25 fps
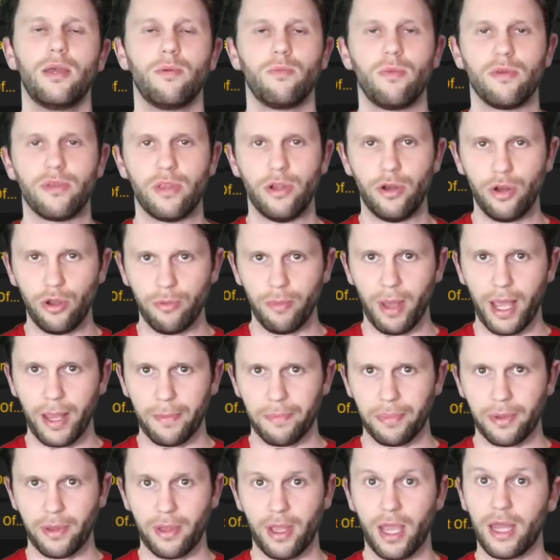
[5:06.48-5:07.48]
with a new
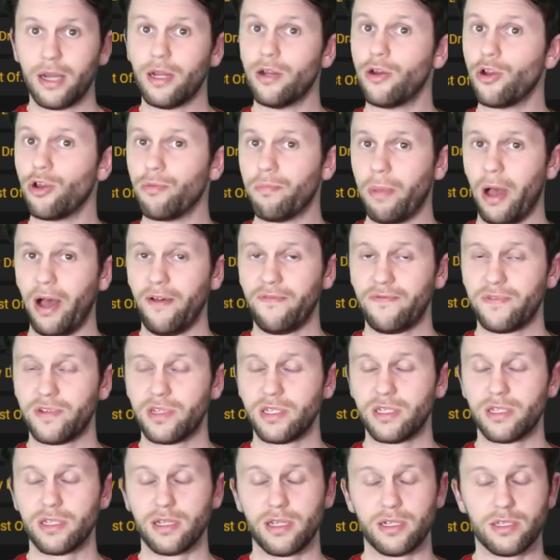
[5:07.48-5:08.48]
map and a new
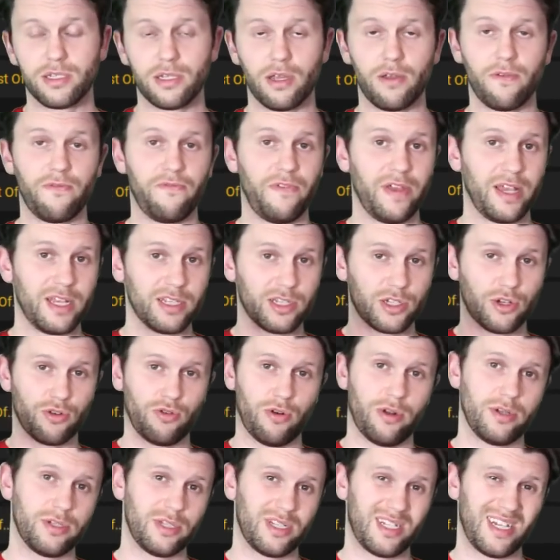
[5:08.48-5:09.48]
buffs. So fingers
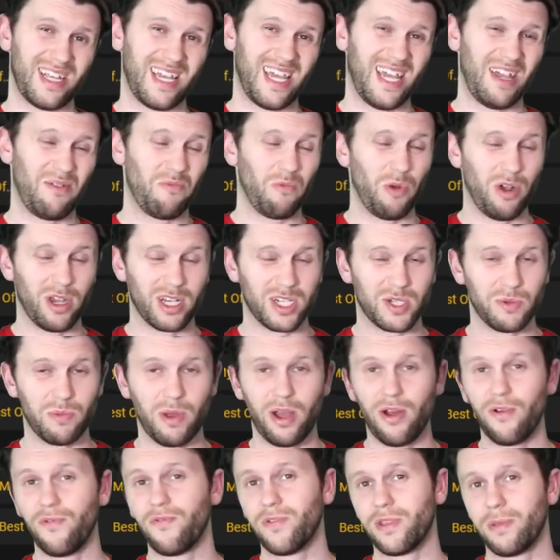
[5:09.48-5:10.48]
crossed it works
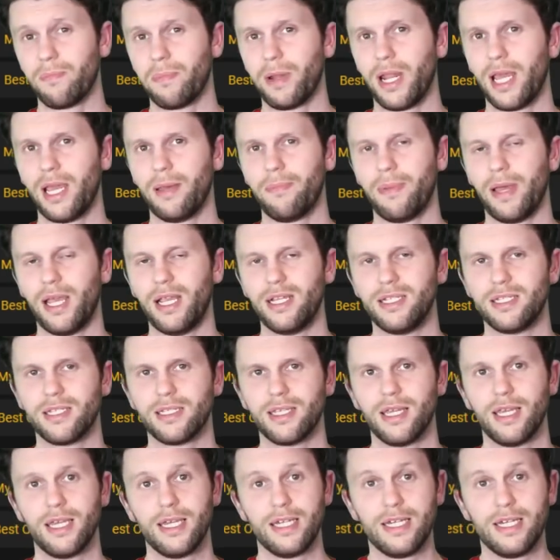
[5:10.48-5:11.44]
well for the player base.